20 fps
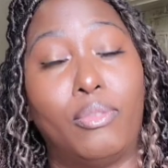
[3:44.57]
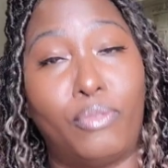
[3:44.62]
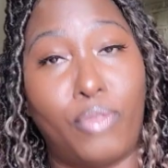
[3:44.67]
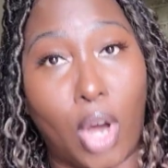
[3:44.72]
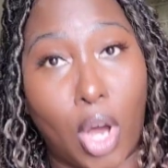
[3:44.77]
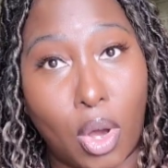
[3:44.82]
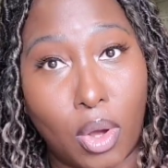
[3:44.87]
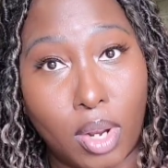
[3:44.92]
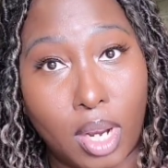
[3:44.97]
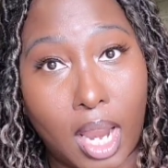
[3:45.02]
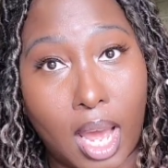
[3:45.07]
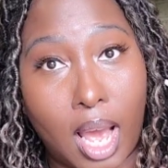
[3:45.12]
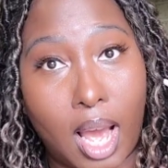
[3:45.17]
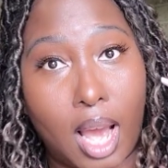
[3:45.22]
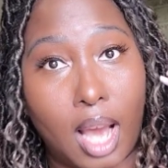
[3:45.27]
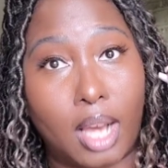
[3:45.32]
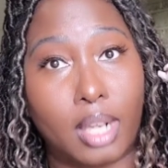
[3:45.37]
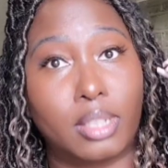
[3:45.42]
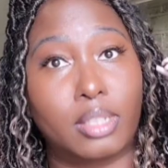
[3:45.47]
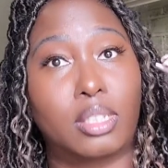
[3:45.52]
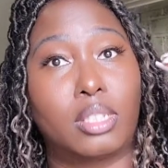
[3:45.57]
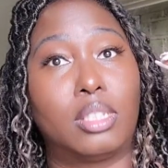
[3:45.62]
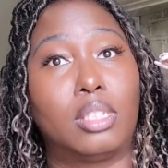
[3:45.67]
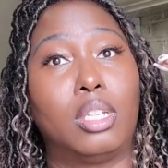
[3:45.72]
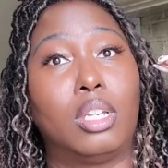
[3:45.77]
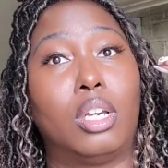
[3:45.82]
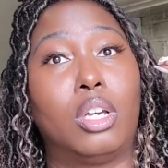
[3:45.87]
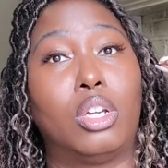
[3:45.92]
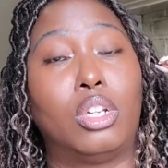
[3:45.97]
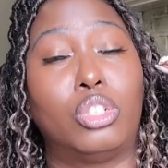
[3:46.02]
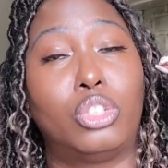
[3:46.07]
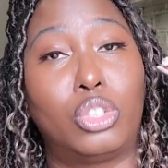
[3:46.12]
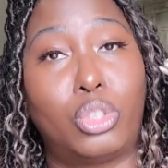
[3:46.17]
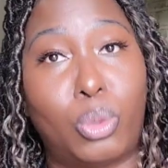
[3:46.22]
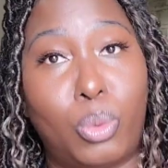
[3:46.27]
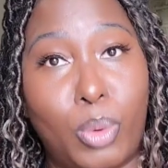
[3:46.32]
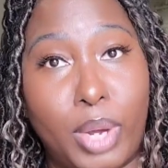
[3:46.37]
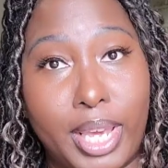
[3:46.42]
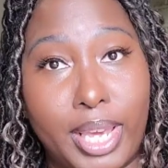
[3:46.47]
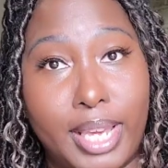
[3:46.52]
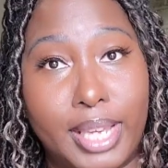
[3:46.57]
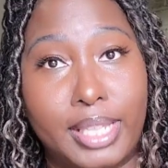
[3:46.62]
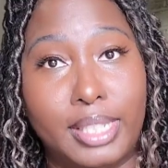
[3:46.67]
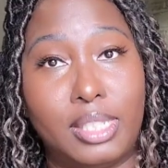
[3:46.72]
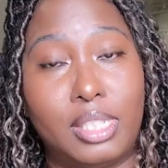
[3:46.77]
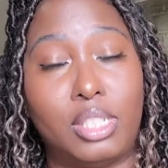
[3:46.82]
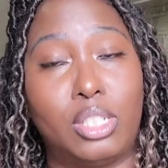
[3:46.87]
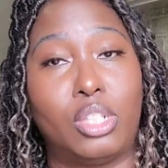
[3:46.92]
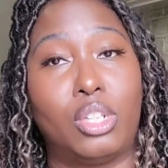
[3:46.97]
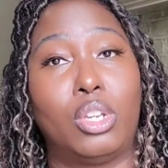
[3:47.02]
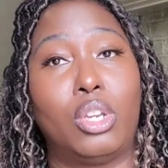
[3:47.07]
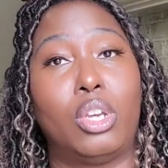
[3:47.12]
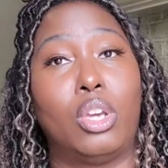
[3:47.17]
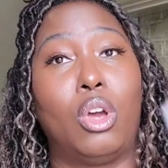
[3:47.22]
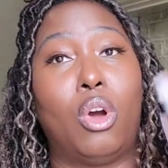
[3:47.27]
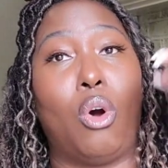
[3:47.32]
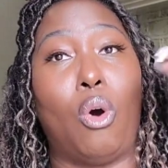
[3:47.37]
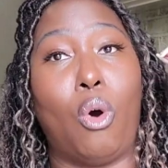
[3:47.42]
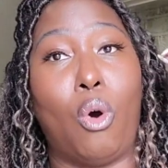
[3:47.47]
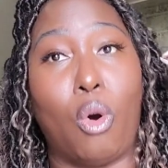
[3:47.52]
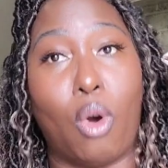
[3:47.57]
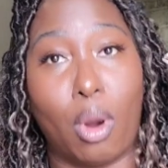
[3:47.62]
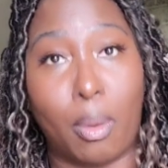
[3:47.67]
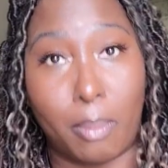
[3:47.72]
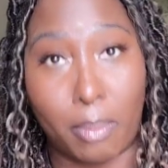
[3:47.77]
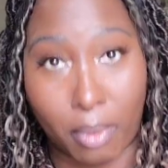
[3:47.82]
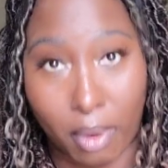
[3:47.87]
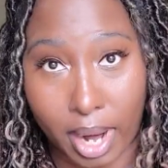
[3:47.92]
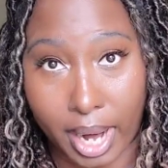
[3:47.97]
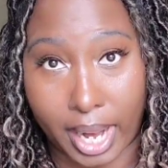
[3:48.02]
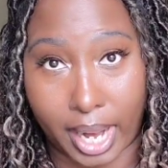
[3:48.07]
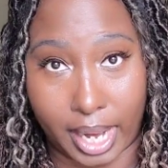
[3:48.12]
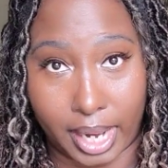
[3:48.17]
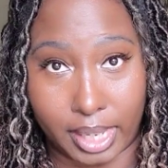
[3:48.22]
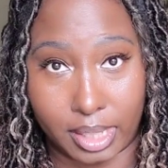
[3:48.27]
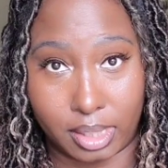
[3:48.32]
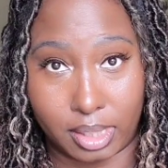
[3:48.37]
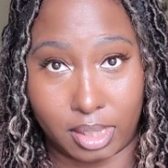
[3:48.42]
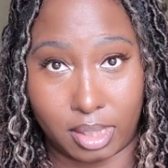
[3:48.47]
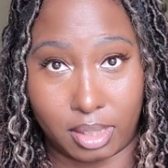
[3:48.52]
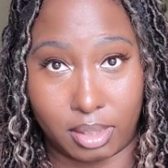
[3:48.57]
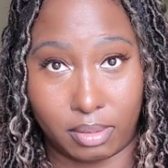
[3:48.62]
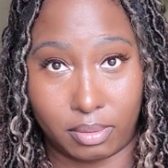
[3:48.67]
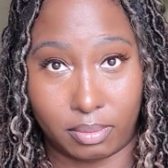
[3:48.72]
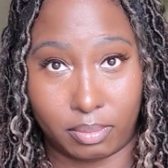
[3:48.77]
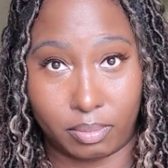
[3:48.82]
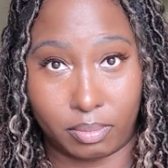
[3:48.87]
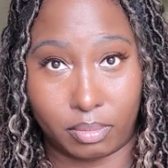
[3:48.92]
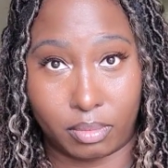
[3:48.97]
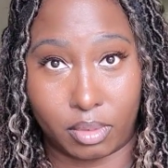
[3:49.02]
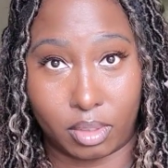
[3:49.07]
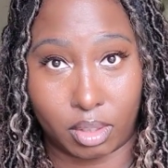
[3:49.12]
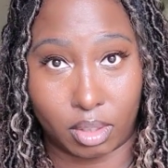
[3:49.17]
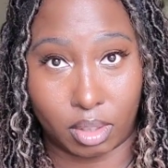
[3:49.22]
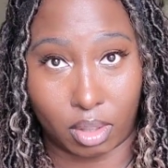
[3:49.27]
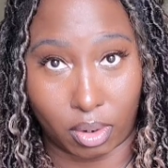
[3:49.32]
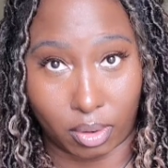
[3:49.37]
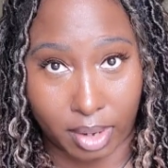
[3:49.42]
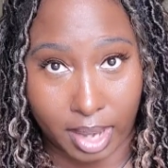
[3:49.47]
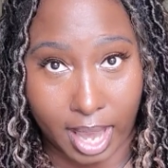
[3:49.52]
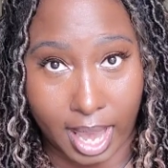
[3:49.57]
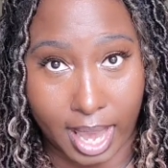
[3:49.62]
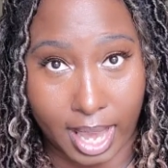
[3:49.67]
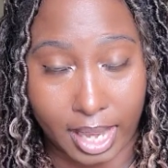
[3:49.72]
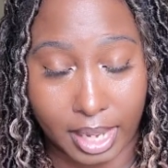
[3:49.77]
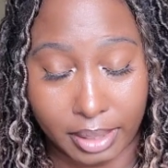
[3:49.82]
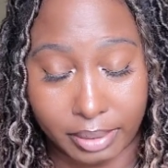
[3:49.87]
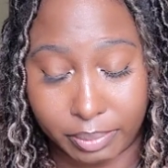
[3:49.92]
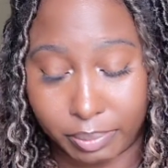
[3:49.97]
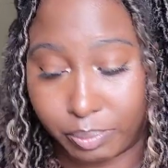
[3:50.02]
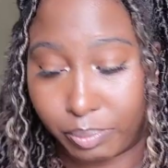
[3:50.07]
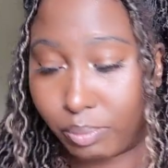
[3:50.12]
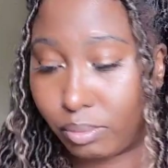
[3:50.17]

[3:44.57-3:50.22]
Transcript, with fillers: faux locks, twist or braids. Okay?